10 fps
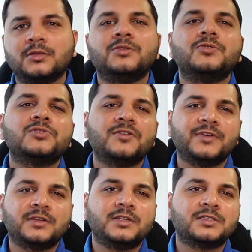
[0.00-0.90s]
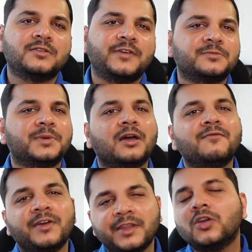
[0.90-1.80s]
The use of adhesive has become
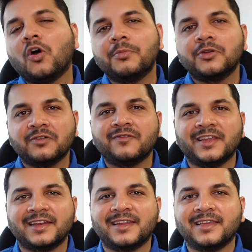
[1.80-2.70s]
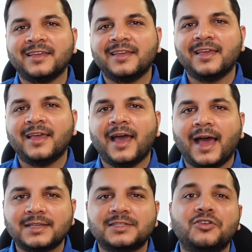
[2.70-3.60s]
very common of lately,
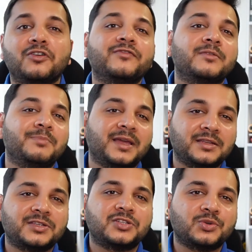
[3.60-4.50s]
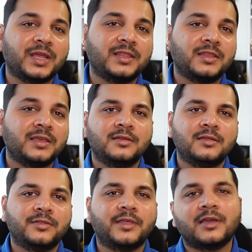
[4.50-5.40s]
as they offer better strength,
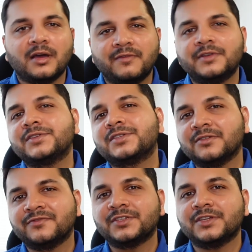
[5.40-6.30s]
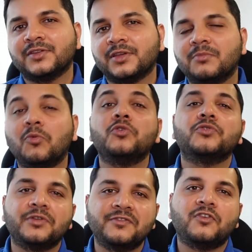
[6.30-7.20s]
they cover the surface area more
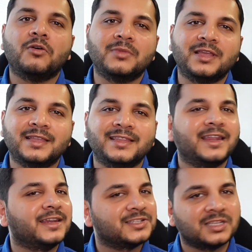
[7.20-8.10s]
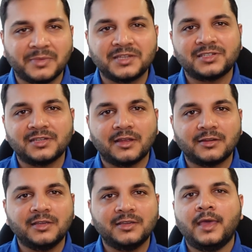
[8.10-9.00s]
uniformly than any cement
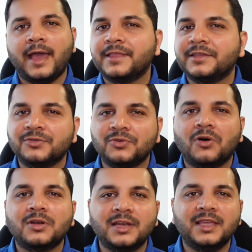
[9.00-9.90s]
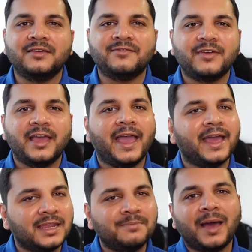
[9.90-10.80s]
slurry, and they do not leave
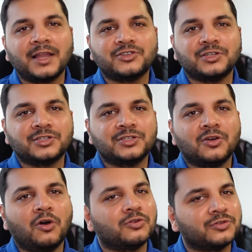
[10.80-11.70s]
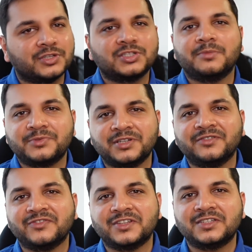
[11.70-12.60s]
any patches onto the
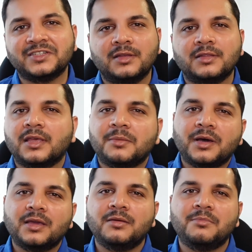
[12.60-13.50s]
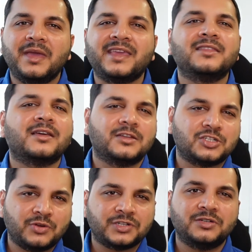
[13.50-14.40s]
subsurface, thereby making the
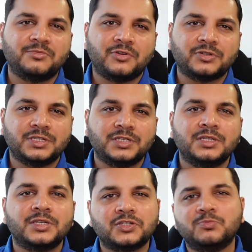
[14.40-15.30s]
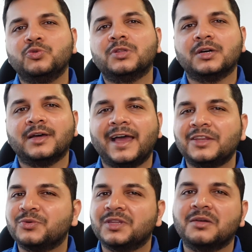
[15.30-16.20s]
construction process smoother and
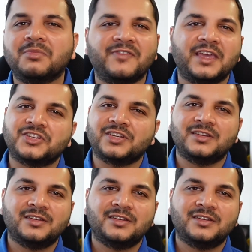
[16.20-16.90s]
to near perfection.